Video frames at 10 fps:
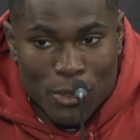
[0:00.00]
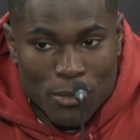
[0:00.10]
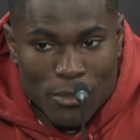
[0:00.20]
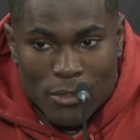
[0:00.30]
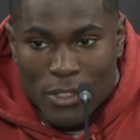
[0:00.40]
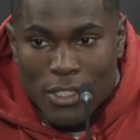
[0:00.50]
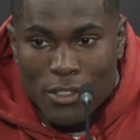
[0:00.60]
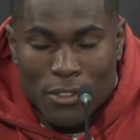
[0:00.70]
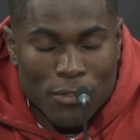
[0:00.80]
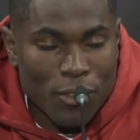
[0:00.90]
I want at
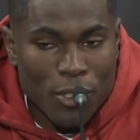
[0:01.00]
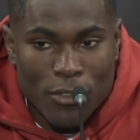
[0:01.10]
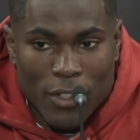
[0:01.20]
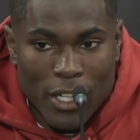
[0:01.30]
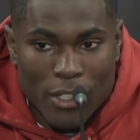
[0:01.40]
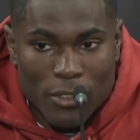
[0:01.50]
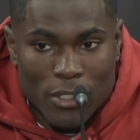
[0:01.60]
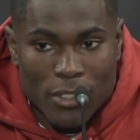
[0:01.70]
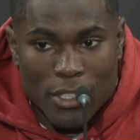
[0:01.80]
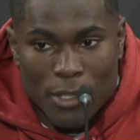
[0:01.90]
least 4 or 5
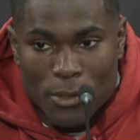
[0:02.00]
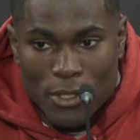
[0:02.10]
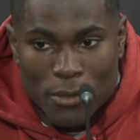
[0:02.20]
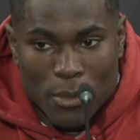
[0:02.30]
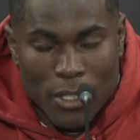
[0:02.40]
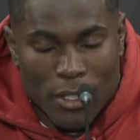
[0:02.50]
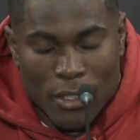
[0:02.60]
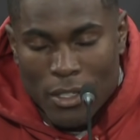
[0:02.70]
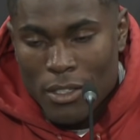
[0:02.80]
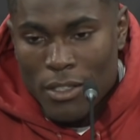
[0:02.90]
interceptions. But,
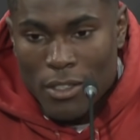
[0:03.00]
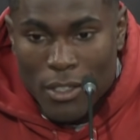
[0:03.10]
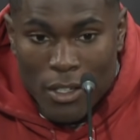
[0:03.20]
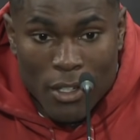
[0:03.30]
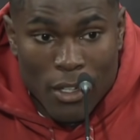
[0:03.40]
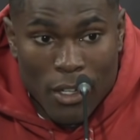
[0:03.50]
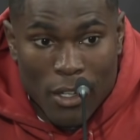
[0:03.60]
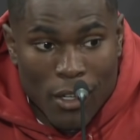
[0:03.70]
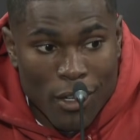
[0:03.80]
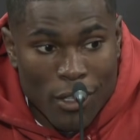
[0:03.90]
hey,
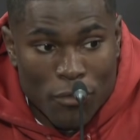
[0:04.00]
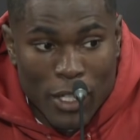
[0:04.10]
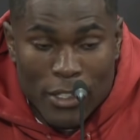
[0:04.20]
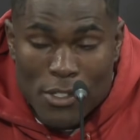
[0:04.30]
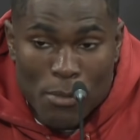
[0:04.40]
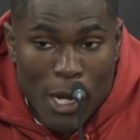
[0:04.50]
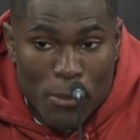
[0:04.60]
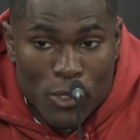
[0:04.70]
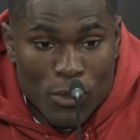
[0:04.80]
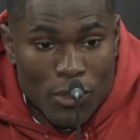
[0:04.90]
if I get some
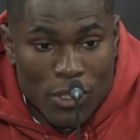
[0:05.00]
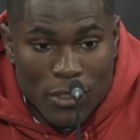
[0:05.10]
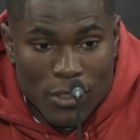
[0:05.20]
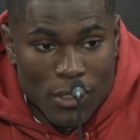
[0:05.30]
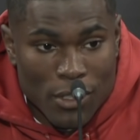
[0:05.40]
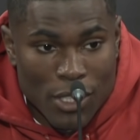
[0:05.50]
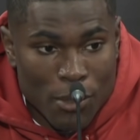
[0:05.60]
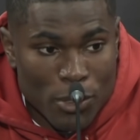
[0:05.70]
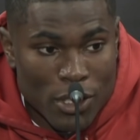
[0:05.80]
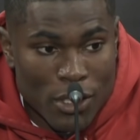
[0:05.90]
opportunities, the
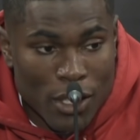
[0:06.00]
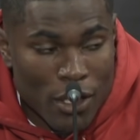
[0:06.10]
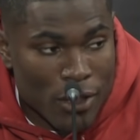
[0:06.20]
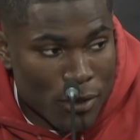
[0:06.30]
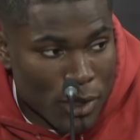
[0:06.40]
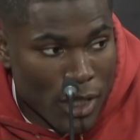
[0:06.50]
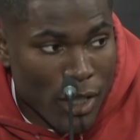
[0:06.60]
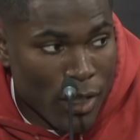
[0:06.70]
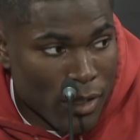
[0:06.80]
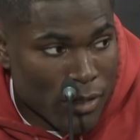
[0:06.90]
type of D-line that we
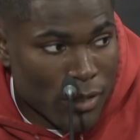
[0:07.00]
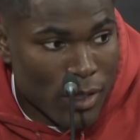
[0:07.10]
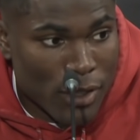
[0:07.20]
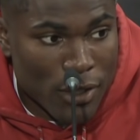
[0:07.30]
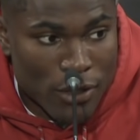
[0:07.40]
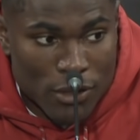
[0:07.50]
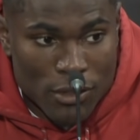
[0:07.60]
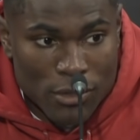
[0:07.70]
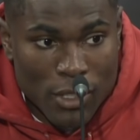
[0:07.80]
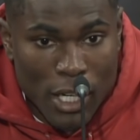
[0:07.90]
got, and
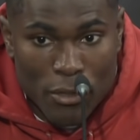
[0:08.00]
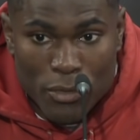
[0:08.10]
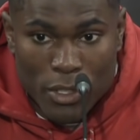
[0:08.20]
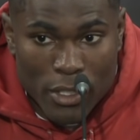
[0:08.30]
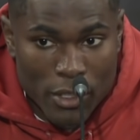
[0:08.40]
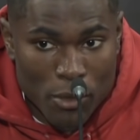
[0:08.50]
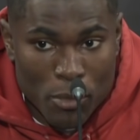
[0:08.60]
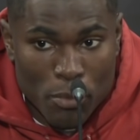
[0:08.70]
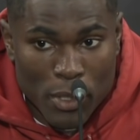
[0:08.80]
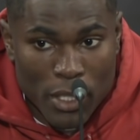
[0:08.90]
I feel like they're going
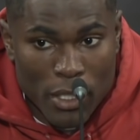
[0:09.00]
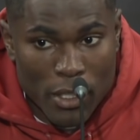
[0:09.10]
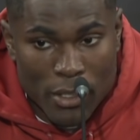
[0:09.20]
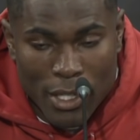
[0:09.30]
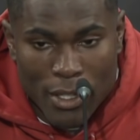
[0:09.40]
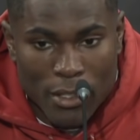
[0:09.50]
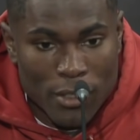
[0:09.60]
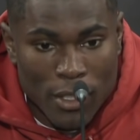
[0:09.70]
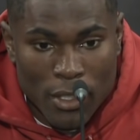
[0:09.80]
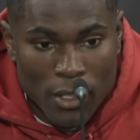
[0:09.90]
to be playing,
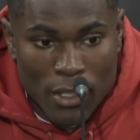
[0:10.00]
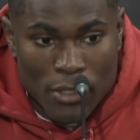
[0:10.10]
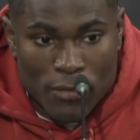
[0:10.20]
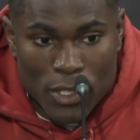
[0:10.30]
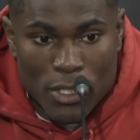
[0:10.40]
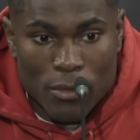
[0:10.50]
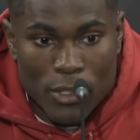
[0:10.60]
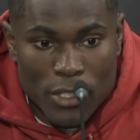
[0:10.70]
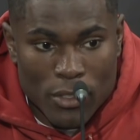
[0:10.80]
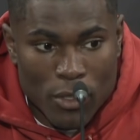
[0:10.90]
for some
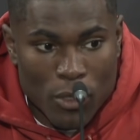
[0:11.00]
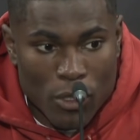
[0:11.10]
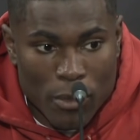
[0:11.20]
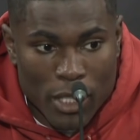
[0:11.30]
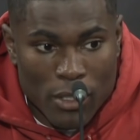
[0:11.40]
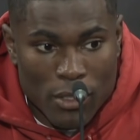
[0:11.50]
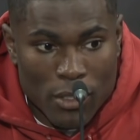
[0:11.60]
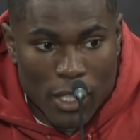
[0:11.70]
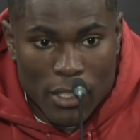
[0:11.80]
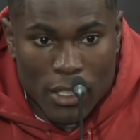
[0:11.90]
reason quarterbacks
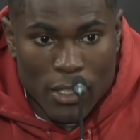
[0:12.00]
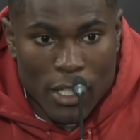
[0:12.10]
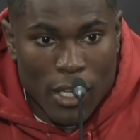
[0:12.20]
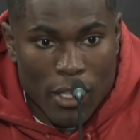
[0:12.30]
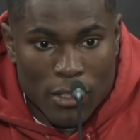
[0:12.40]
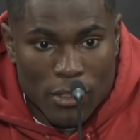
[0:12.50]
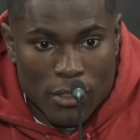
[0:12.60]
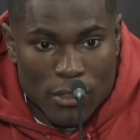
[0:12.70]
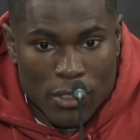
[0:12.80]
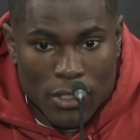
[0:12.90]
like getting hit
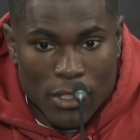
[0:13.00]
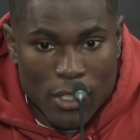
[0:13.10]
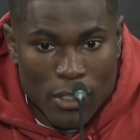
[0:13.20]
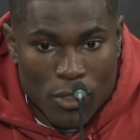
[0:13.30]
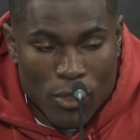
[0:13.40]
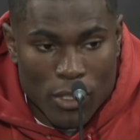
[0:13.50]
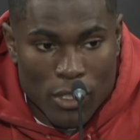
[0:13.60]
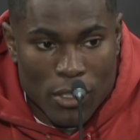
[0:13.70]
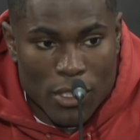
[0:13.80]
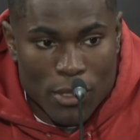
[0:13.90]
instead of throwing
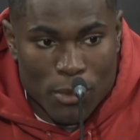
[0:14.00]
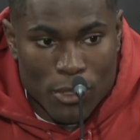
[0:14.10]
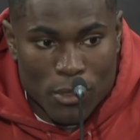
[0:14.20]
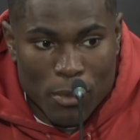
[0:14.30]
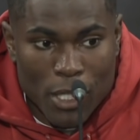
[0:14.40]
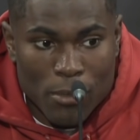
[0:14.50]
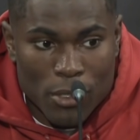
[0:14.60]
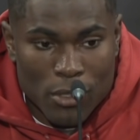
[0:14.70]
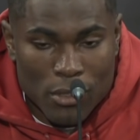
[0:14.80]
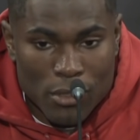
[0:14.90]
interceptions,
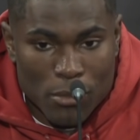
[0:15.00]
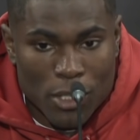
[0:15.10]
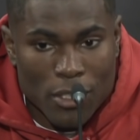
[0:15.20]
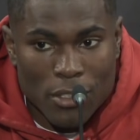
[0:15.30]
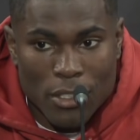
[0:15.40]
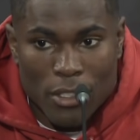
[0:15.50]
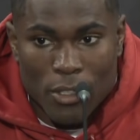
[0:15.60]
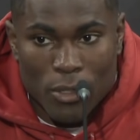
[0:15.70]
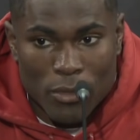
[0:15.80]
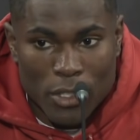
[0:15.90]
probably because they
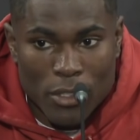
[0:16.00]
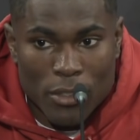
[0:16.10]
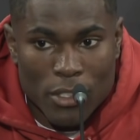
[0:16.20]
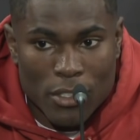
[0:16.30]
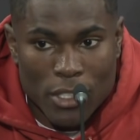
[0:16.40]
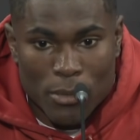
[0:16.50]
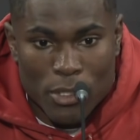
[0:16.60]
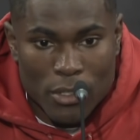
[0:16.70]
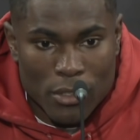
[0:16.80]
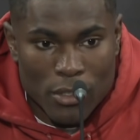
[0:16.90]
know if they throw
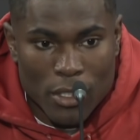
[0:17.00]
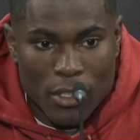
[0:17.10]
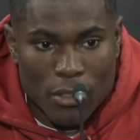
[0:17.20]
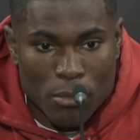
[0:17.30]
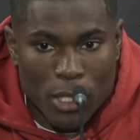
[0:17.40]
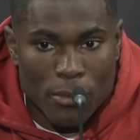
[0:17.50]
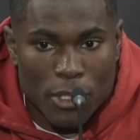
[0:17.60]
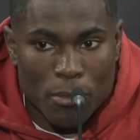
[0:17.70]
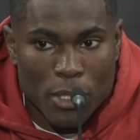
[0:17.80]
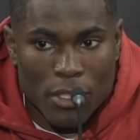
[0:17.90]
interceptions, they'll probably
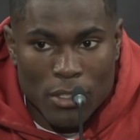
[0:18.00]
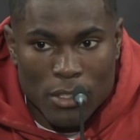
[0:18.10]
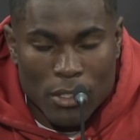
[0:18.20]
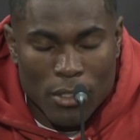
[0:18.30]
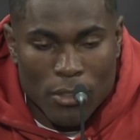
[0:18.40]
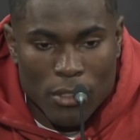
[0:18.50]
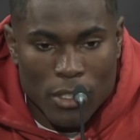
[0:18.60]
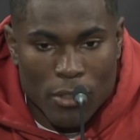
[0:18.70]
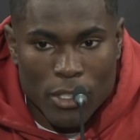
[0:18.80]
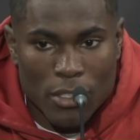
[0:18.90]
get benched. So
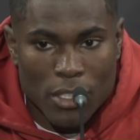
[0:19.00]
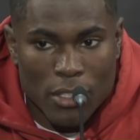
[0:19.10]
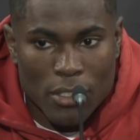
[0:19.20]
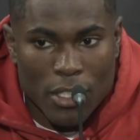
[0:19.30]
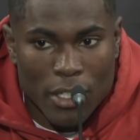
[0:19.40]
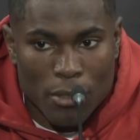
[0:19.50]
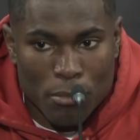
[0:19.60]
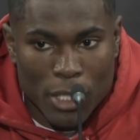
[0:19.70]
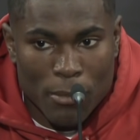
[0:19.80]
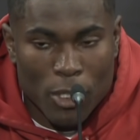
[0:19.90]
they'd rather take the sack
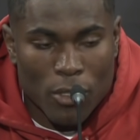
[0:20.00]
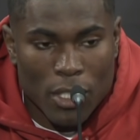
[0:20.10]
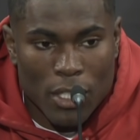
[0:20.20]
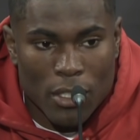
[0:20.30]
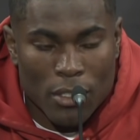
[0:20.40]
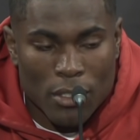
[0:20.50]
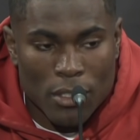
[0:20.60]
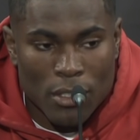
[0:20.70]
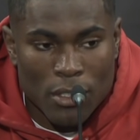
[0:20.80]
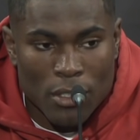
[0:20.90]
and blame the O-line.
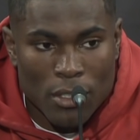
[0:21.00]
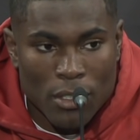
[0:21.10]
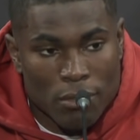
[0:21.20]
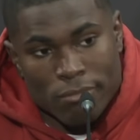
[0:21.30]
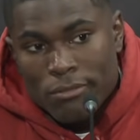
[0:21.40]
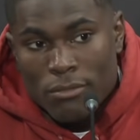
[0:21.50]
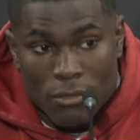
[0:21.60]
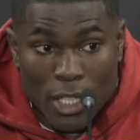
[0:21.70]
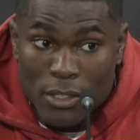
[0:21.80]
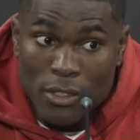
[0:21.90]

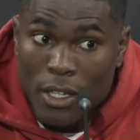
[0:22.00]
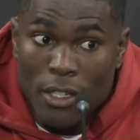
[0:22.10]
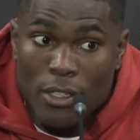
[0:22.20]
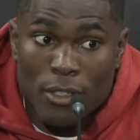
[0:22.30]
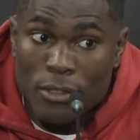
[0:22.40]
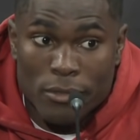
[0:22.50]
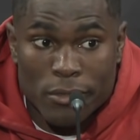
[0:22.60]
That's just how I go.